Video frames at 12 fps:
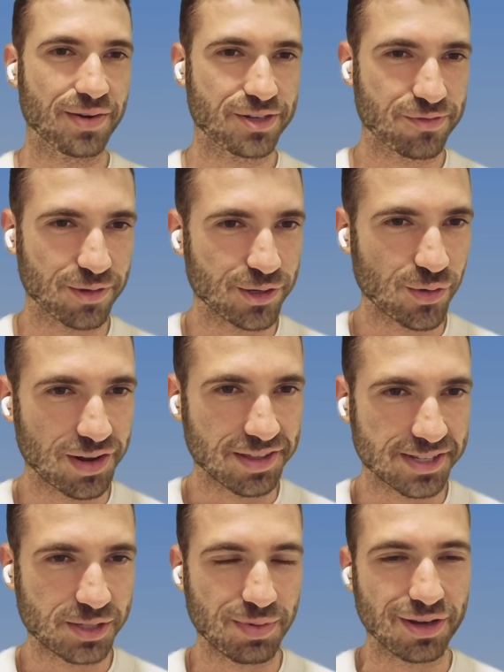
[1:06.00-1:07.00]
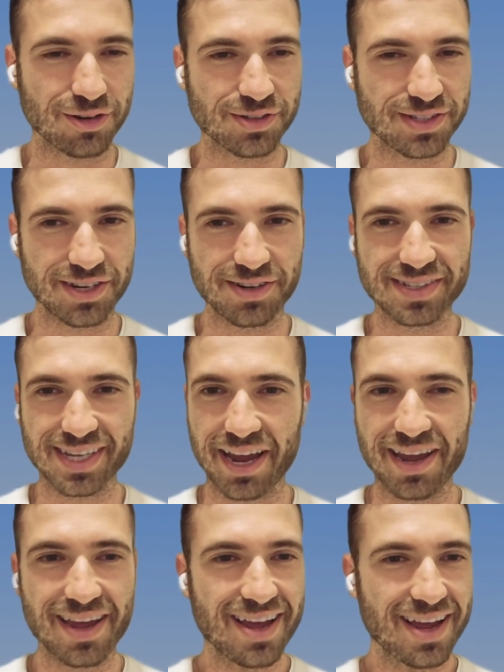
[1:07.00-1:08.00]
for joining the speaker series.
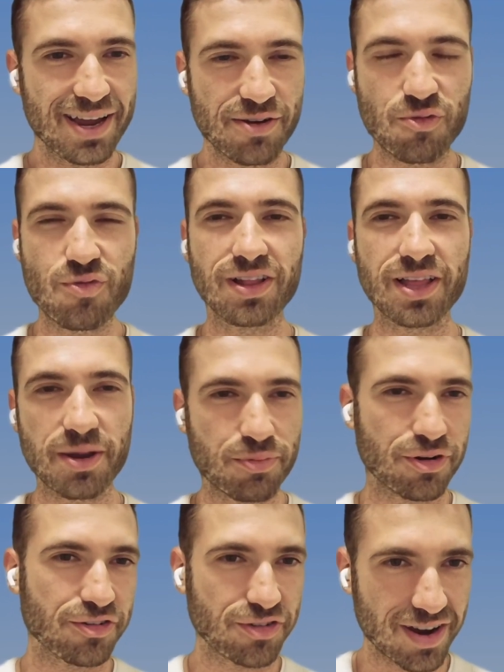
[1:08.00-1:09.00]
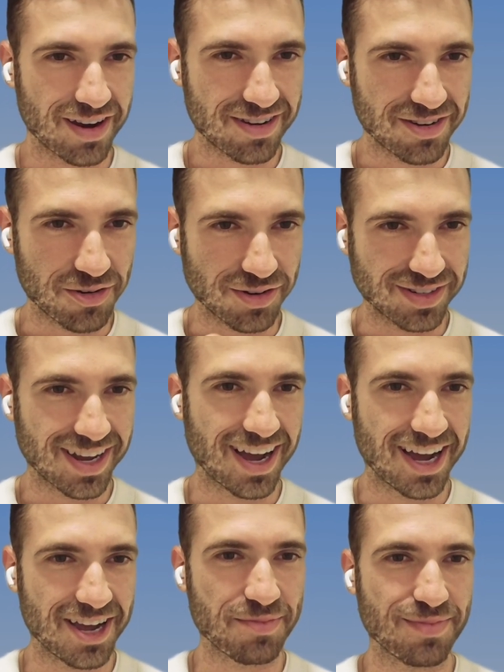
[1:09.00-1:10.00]
I really appreciate your
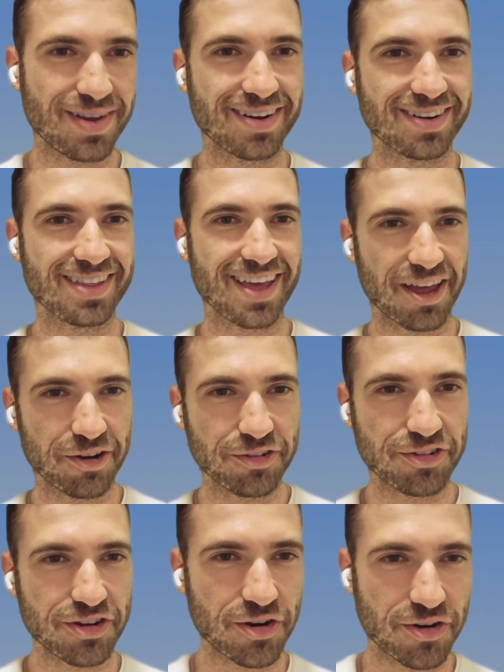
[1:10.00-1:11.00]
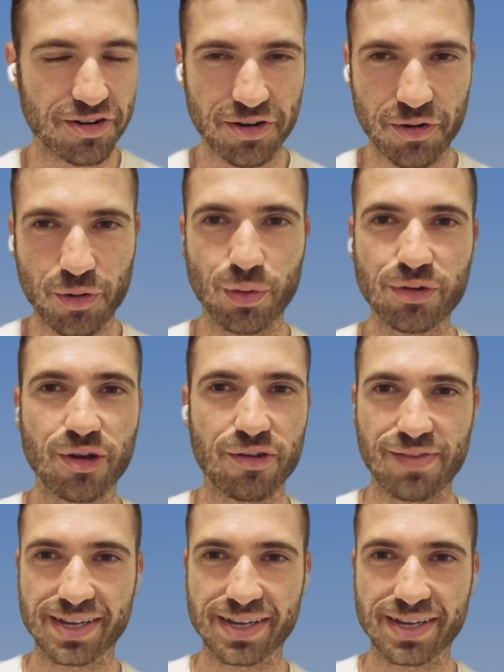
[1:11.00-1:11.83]
time and the energy you're going to invest